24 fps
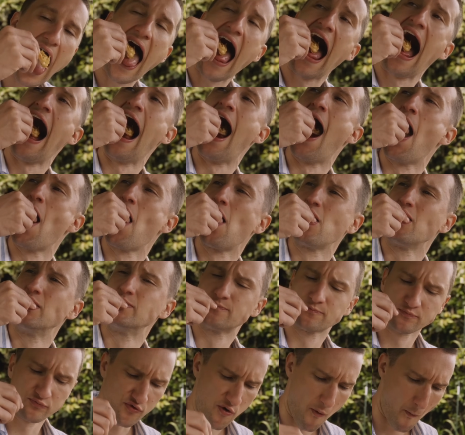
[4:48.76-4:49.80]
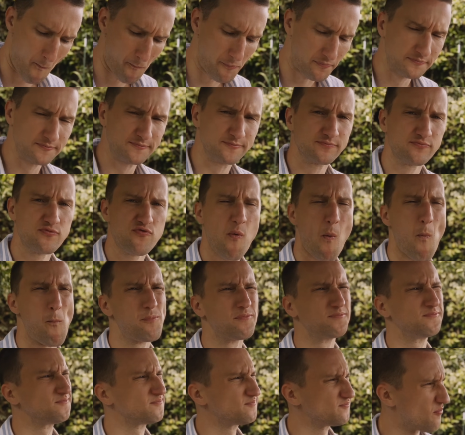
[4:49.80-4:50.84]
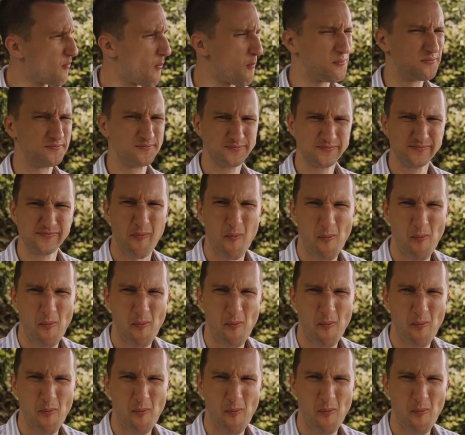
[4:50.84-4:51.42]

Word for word: amount of art, culture, music and of